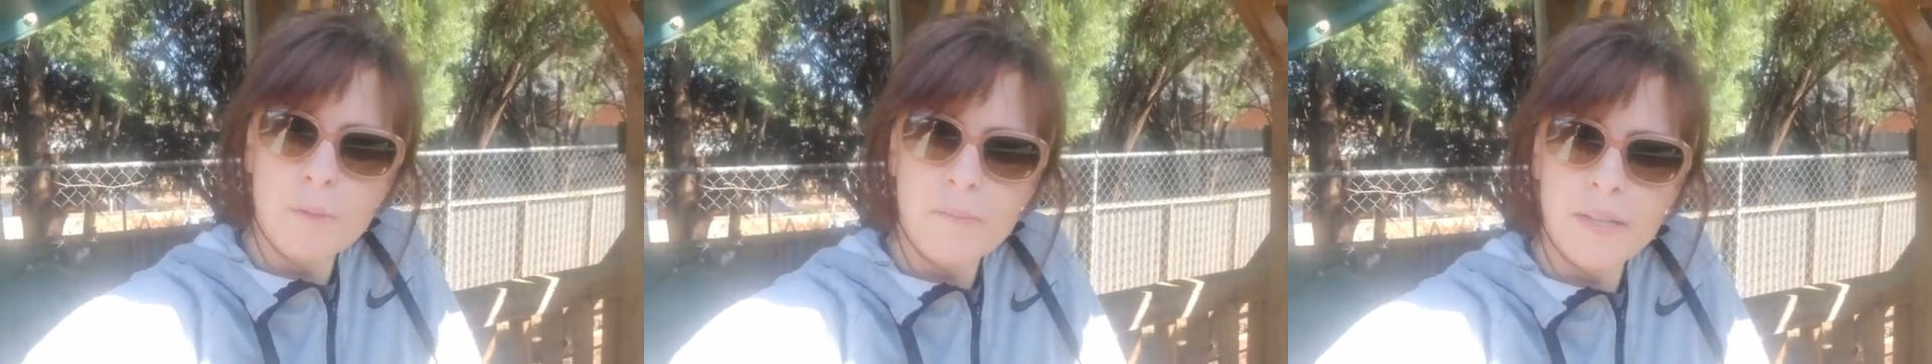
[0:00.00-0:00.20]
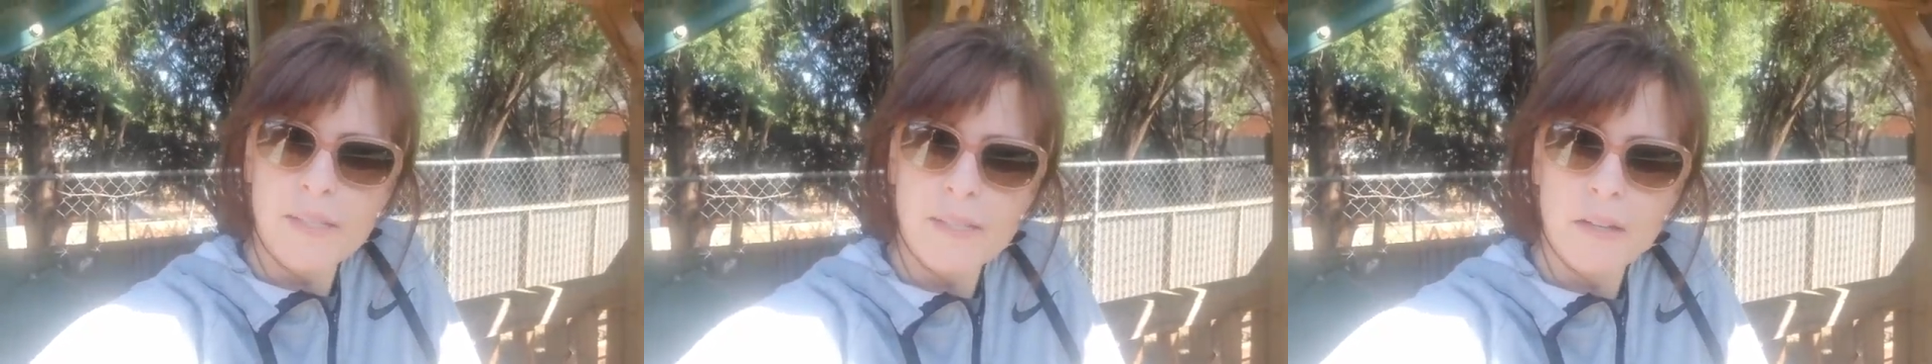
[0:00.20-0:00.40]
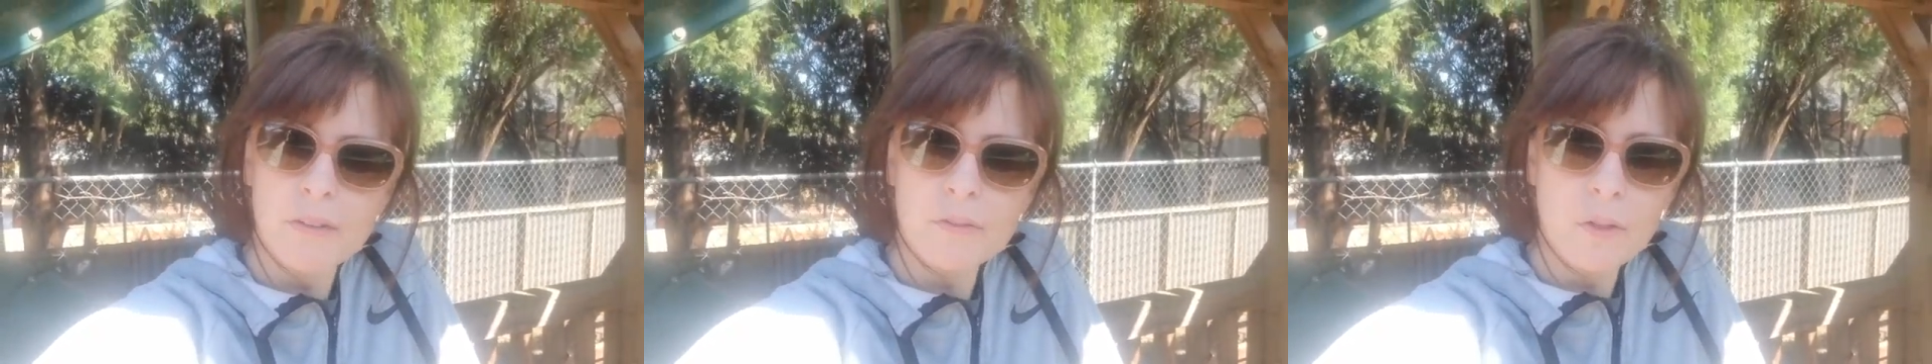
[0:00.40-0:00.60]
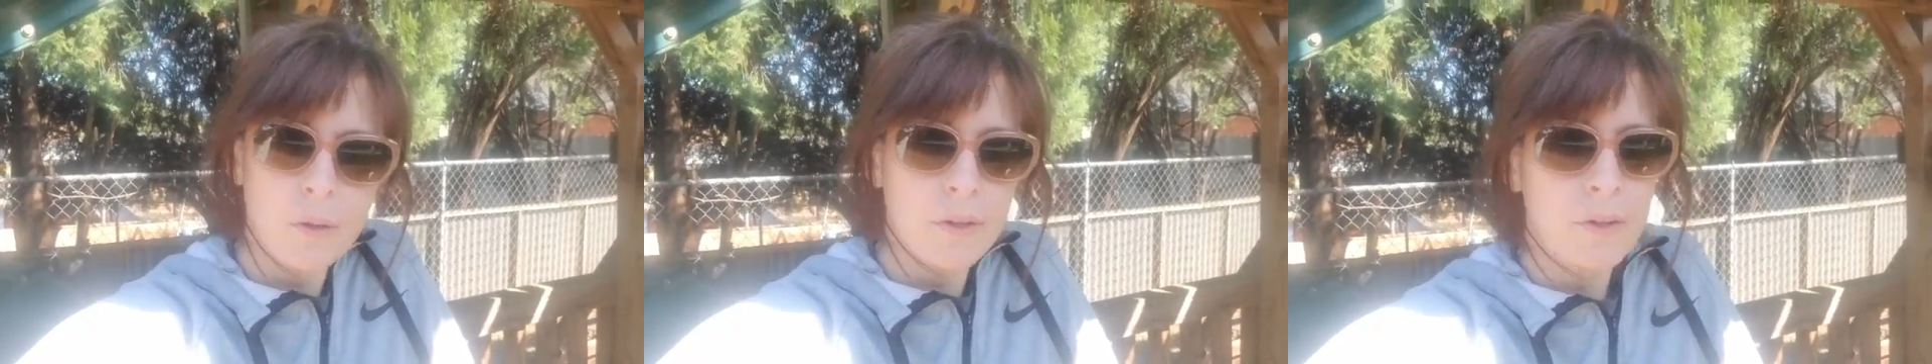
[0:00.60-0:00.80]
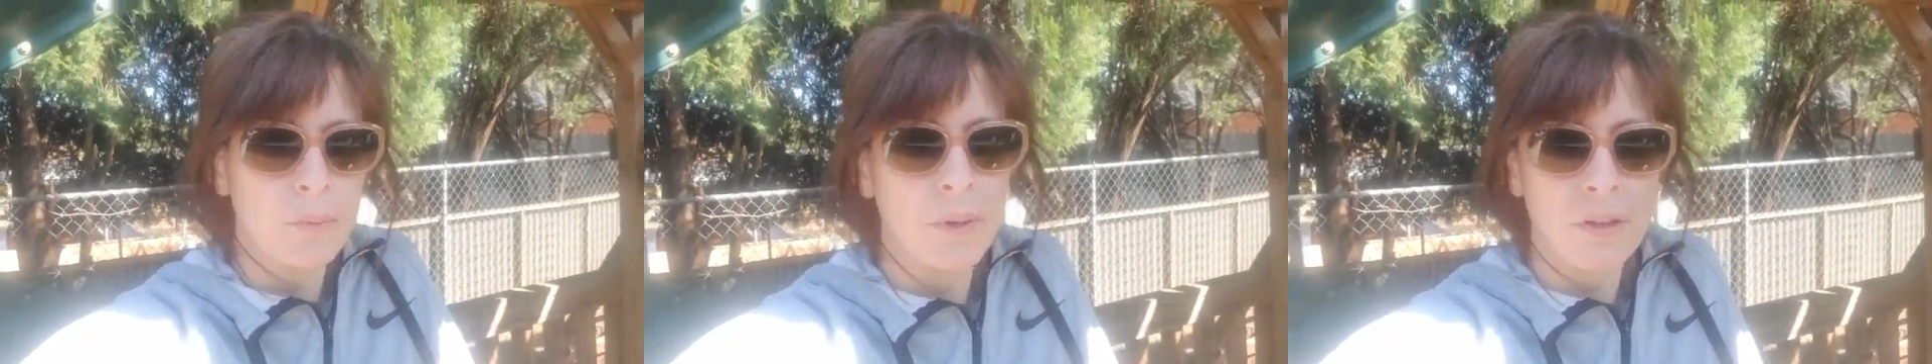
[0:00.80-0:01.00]
myself
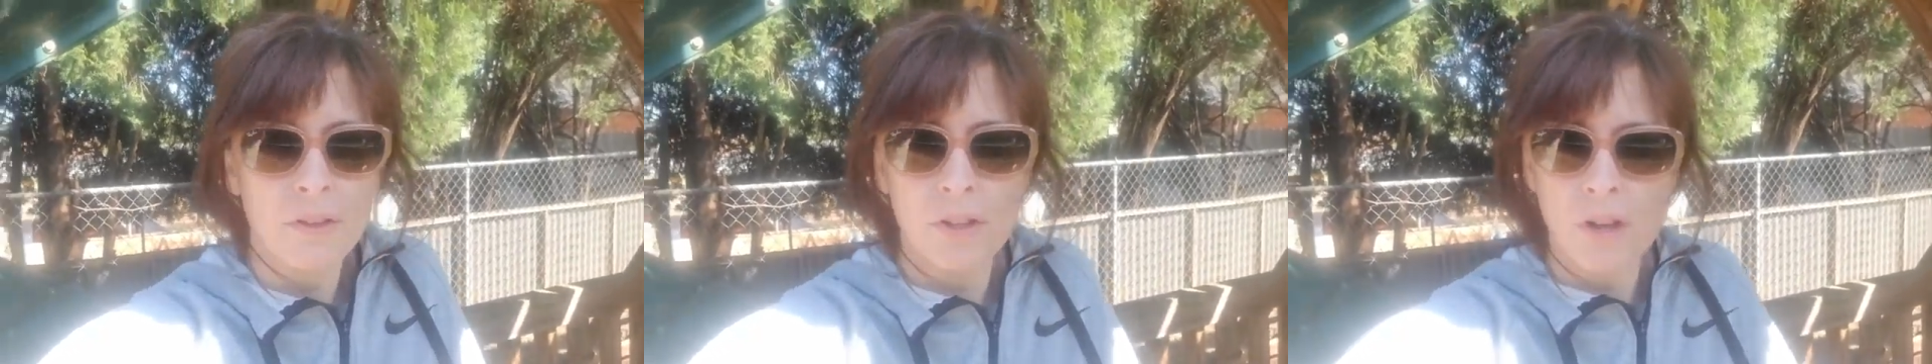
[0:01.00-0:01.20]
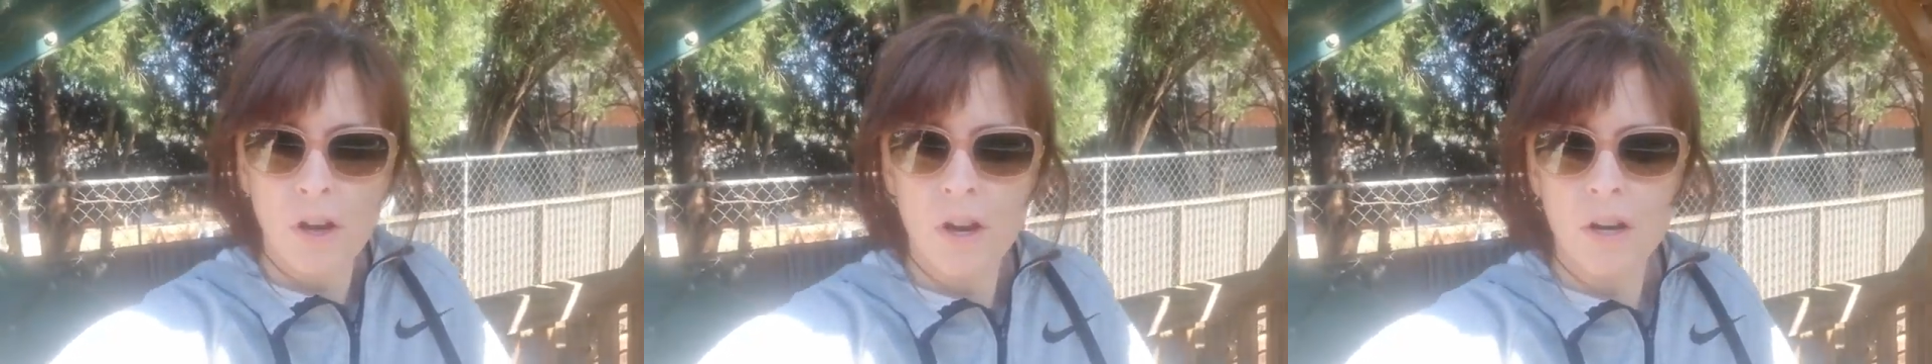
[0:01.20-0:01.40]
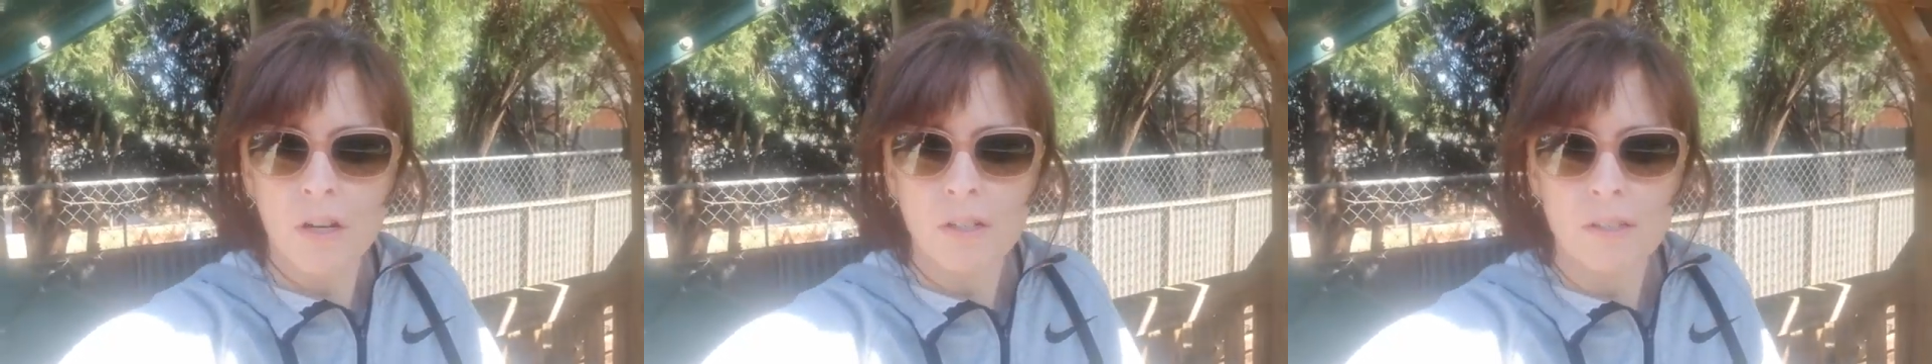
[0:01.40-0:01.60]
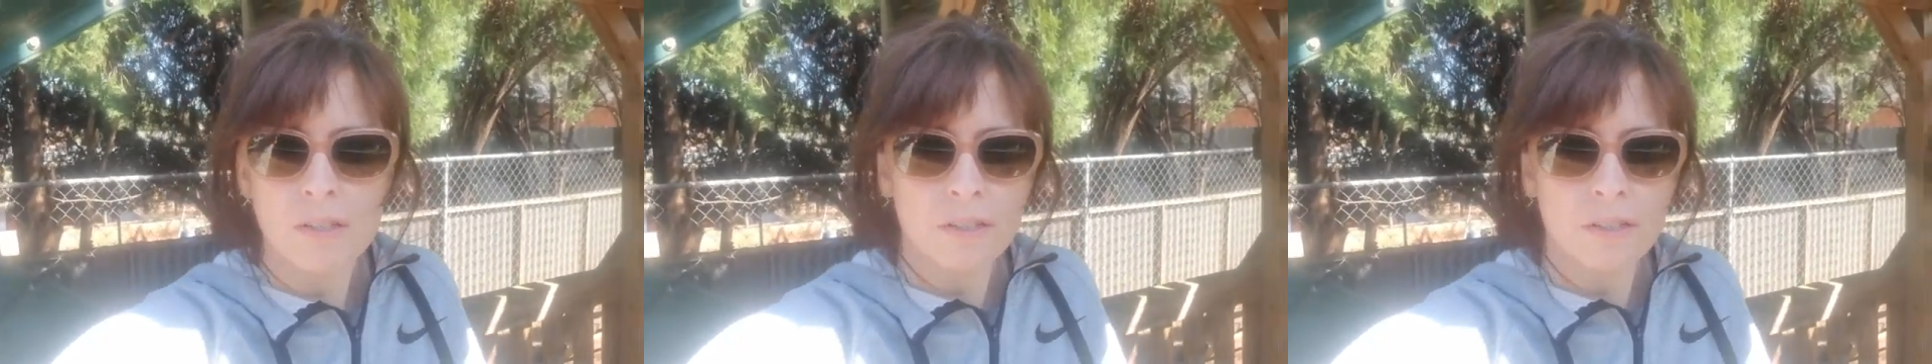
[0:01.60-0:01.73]
going around the yard,